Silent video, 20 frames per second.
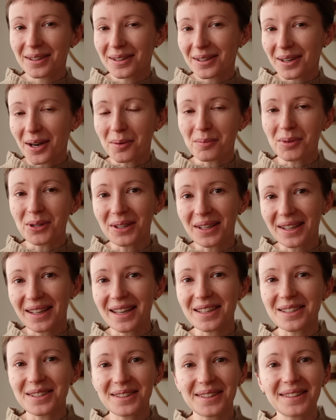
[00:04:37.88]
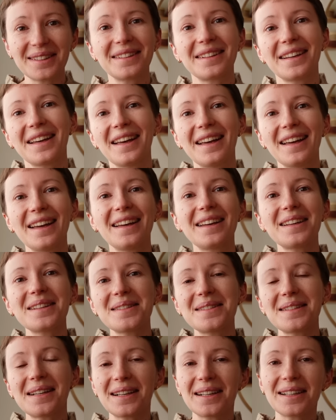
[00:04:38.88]
communication
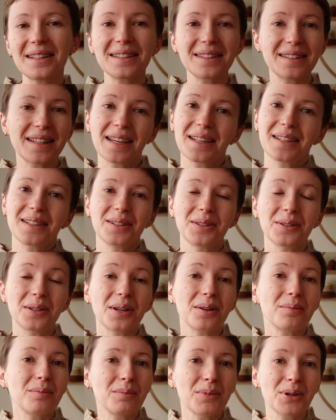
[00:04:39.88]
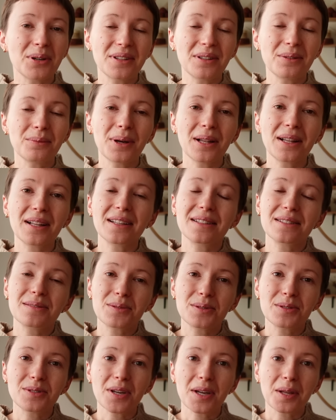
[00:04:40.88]
style, then you're more than welcome
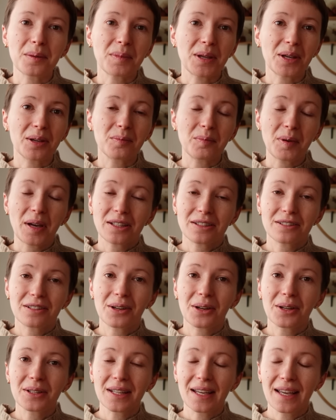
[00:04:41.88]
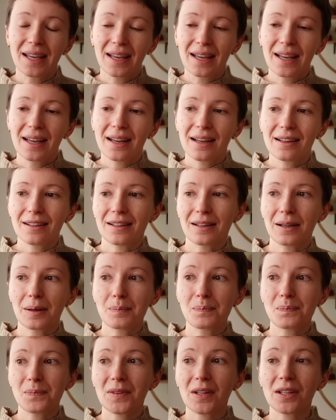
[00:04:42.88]
to join me on Patreon.
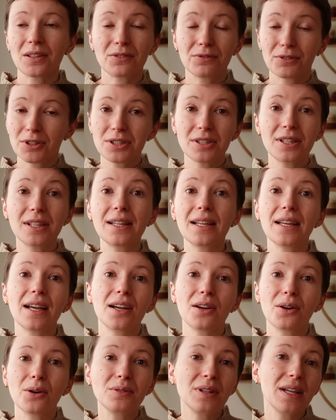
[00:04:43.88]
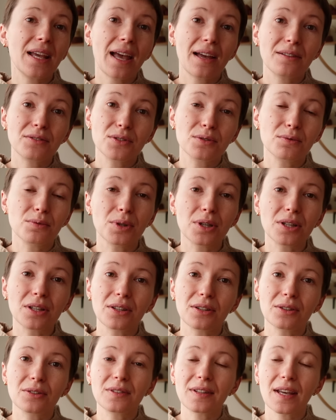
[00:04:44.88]
Unfortunately, I only have to warn
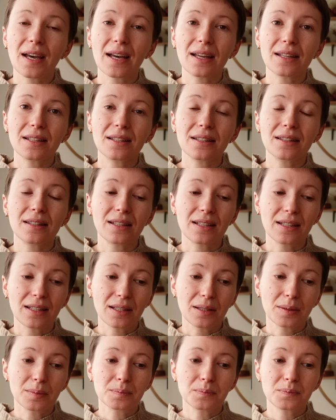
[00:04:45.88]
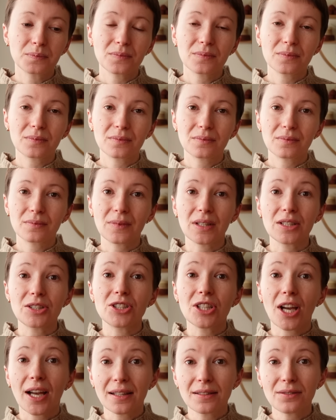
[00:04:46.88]
you that the
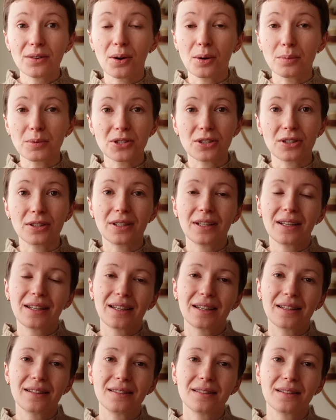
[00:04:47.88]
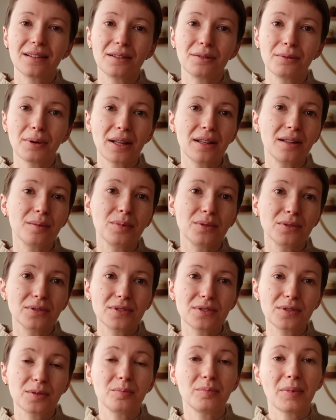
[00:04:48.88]
chat option is available
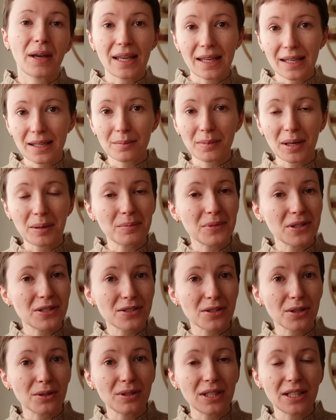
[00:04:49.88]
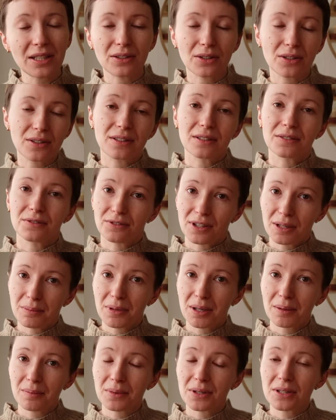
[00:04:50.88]
to paying members only, not the free
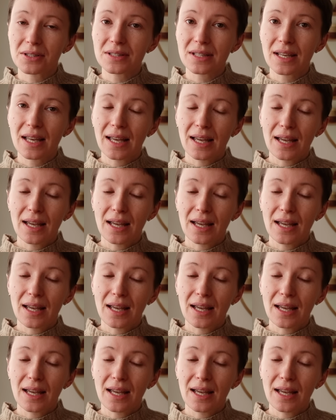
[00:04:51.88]
members,